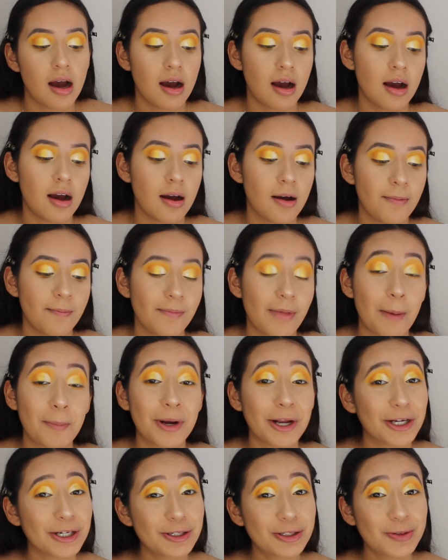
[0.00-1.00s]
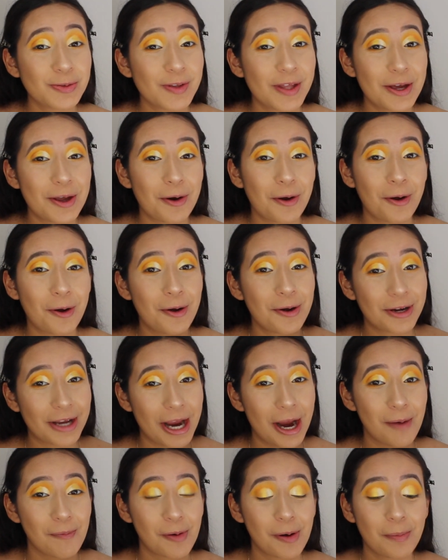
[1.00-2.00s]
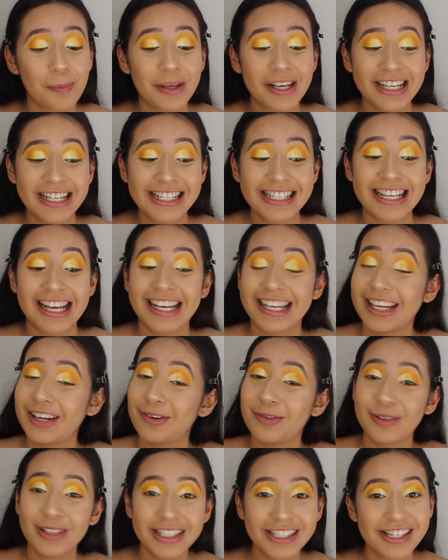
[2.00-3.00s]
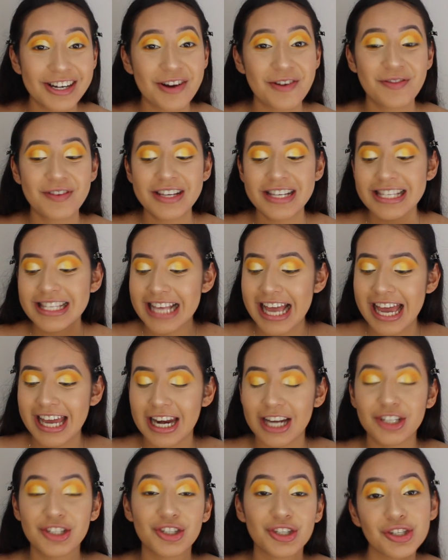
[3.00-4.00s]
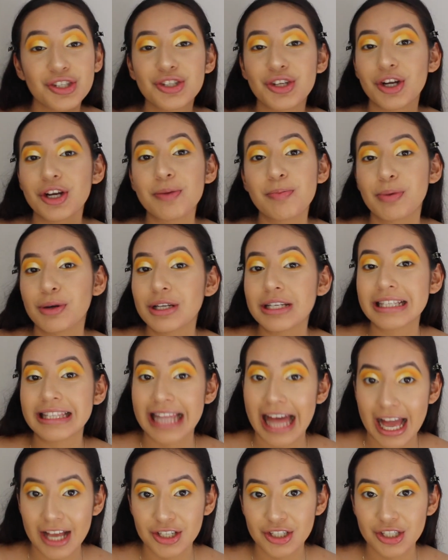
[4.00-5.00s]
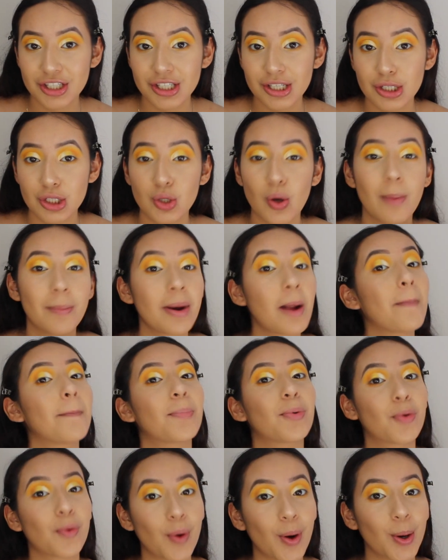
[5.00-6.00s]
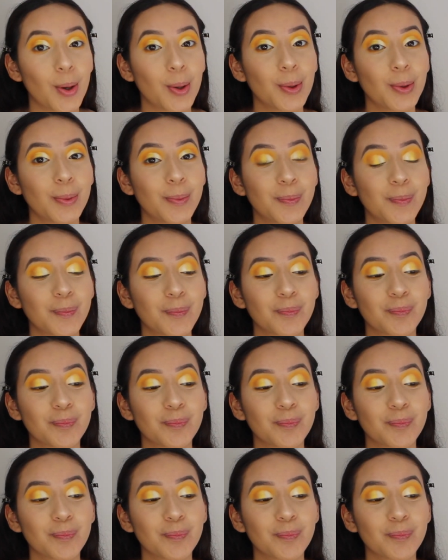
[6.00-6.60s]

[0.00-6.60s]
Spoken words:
I'm not gonna do that on camera because I get really nervous and I just started putting lashes, so I'm not pro.